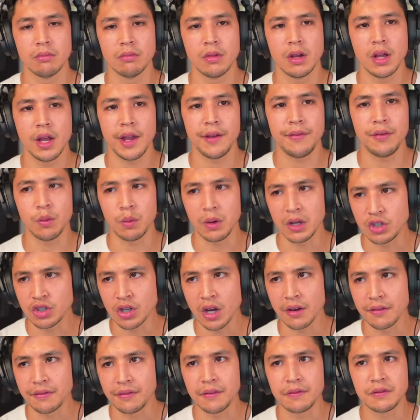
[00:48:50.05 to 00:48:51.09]
If you read
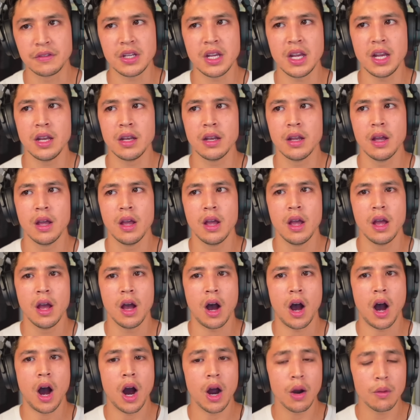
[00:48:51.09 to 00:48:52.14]
John 15,
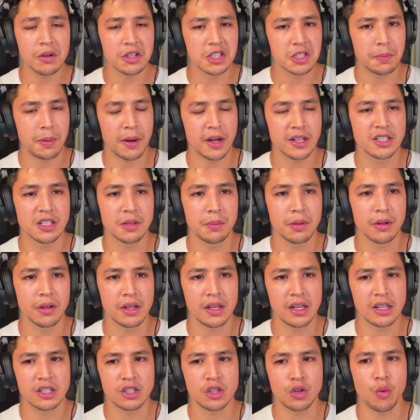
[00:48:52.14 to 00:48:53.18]
our responsibility
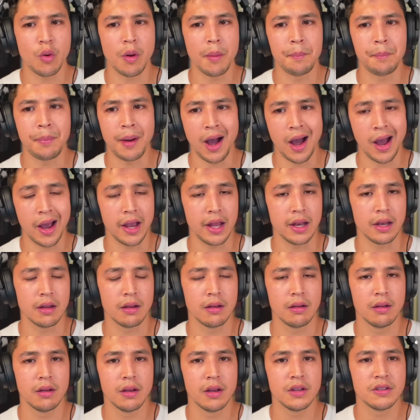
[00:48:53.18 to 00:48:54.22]
is to abide,
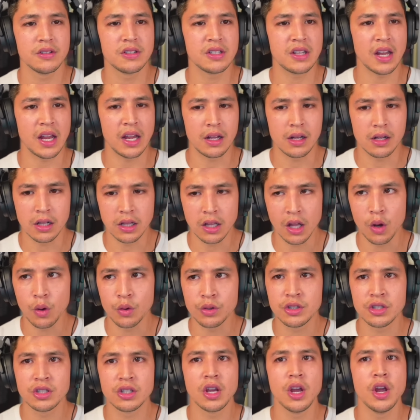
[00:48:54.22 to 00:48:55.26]
stay
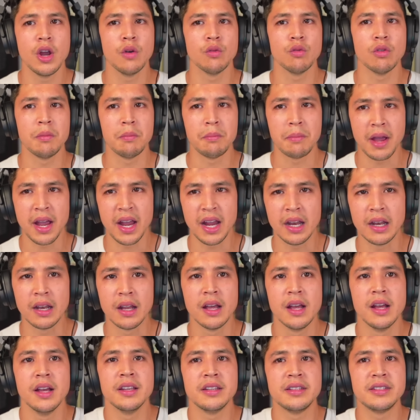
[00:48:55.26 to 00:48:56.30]
close, remain,
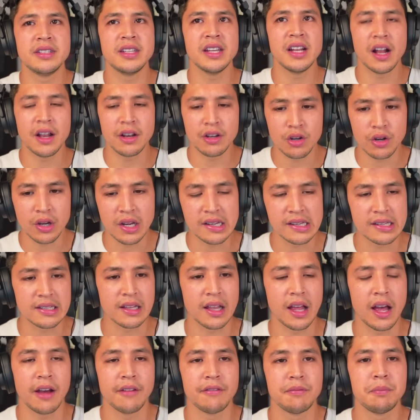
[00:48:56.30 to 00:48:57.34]
sit under His
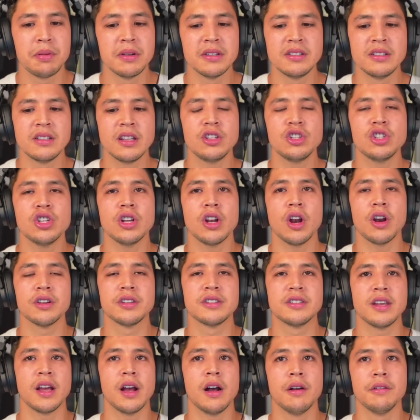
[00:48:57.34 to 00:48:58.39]
love, position
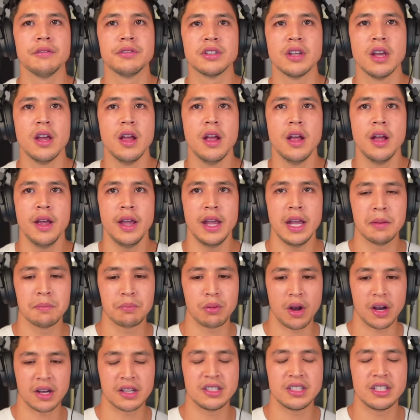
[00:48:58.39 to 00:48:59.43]
ourselves in
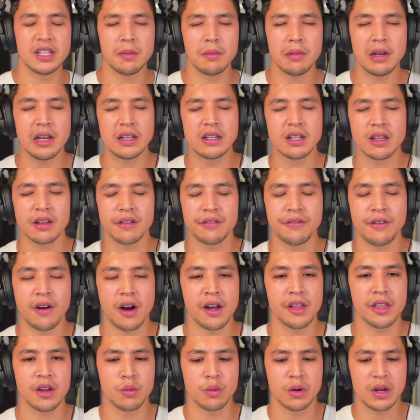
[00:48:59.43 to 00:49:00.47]
proximity to the
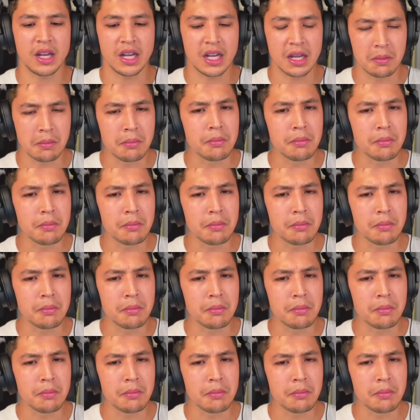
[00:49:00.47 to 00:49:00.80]
Father where He can